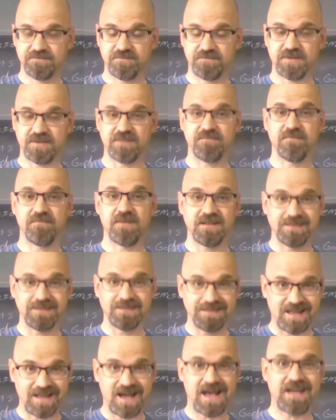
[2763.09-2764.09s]
but a
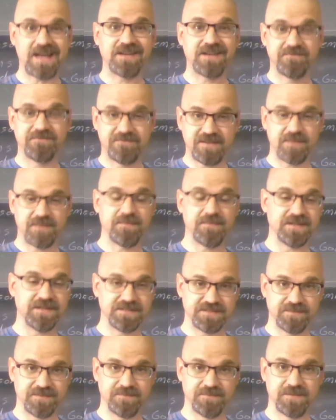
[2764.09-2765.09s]
lot of
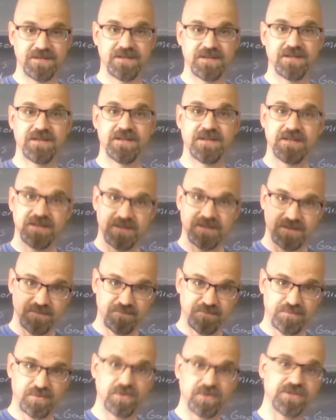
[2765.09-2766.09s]
feminism
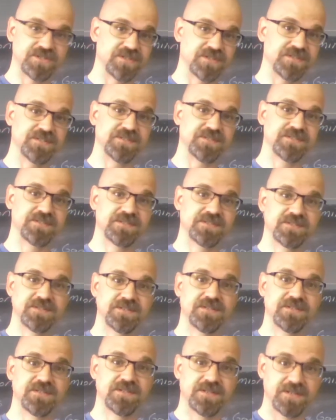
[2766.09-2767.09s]
pushes
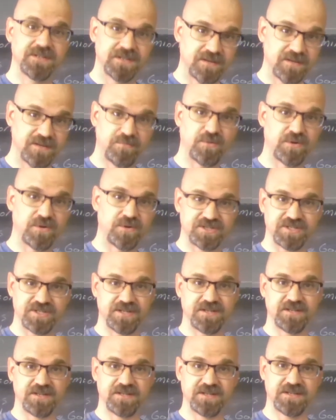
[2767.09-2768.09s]

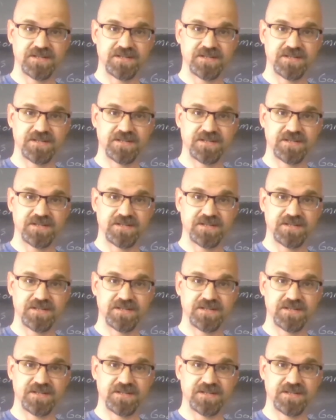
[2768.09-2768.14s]
abortion